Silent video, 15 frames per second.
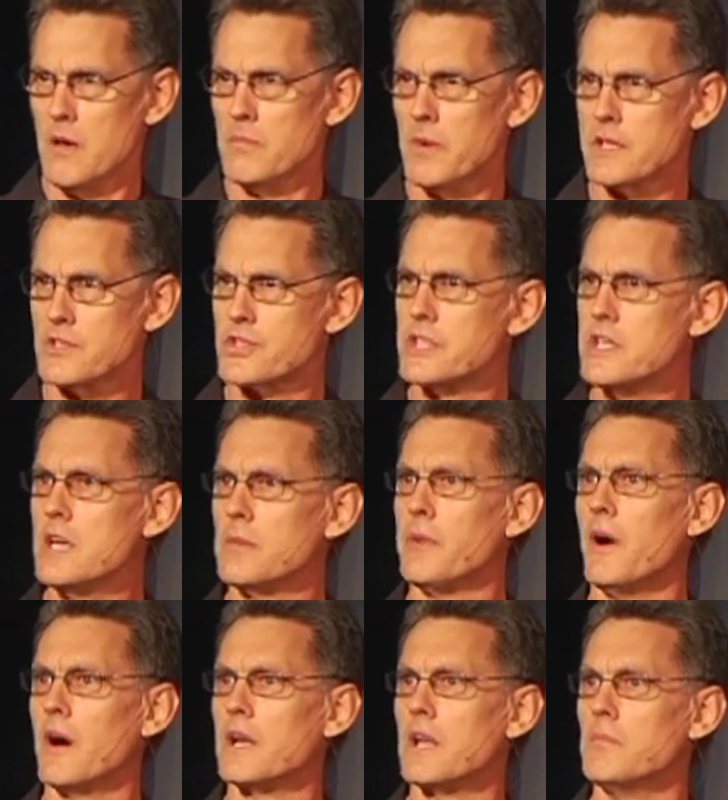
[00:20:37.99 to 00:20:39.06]
But see,
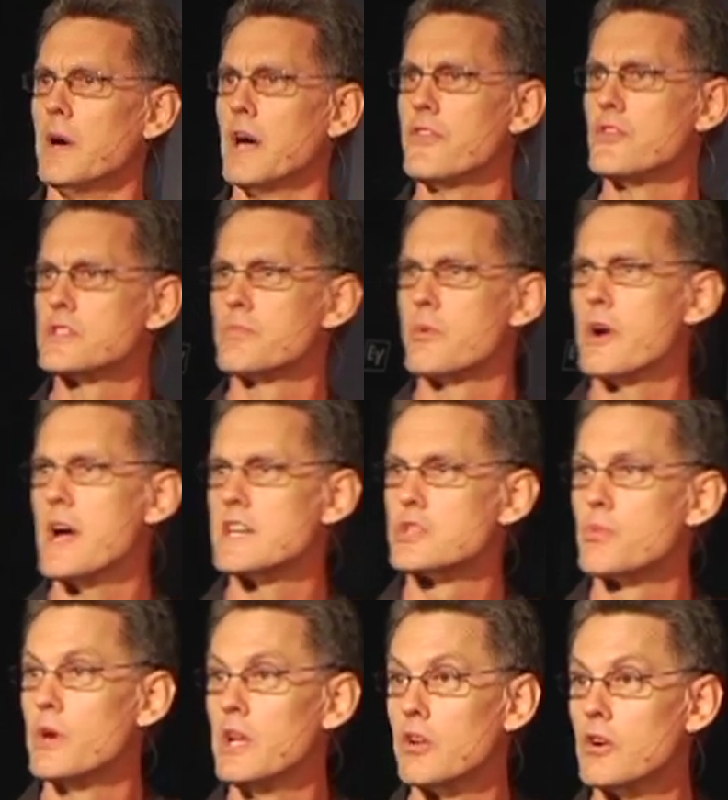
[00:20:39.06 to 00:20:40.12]
upon the mother's
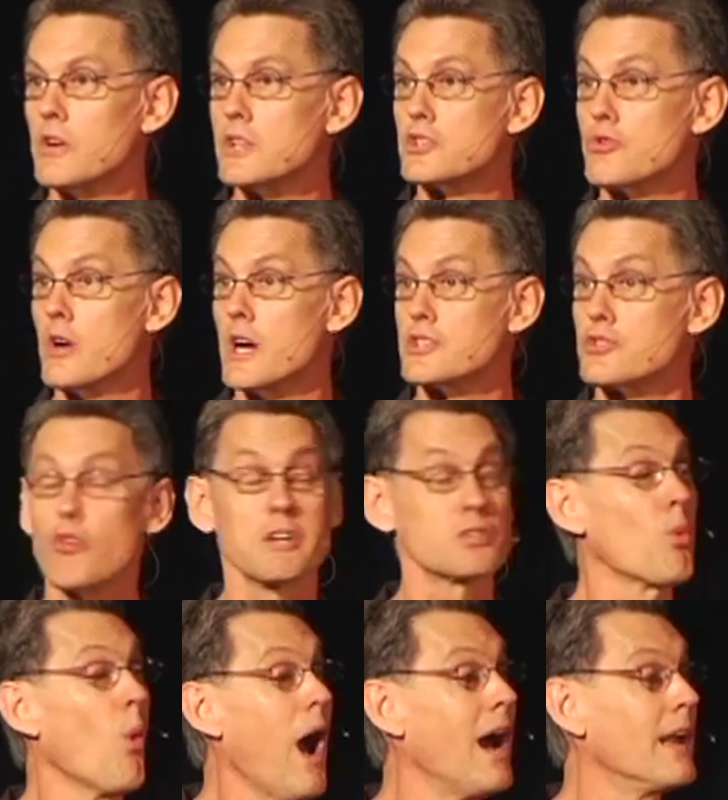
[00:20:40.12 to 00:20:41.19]
breast, we learn to trust.
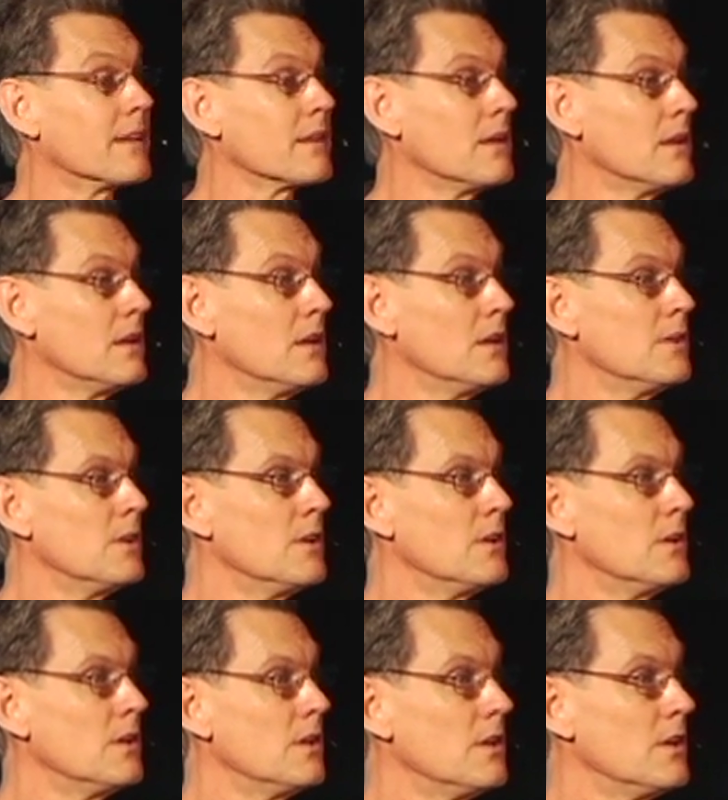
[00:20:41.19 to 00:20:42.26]
Trust what?
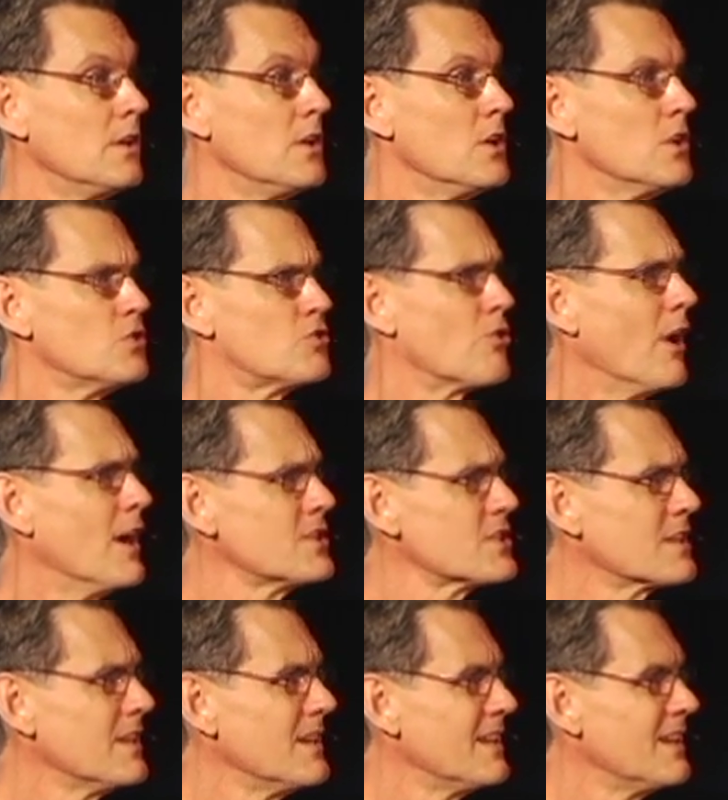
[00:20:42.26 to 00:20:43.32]

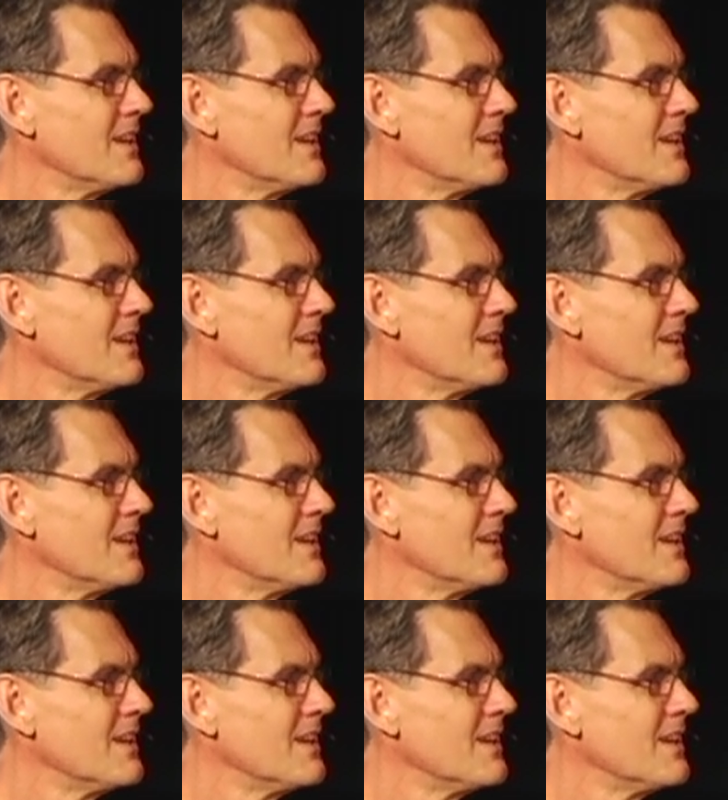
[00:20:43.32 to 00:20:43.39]
Trust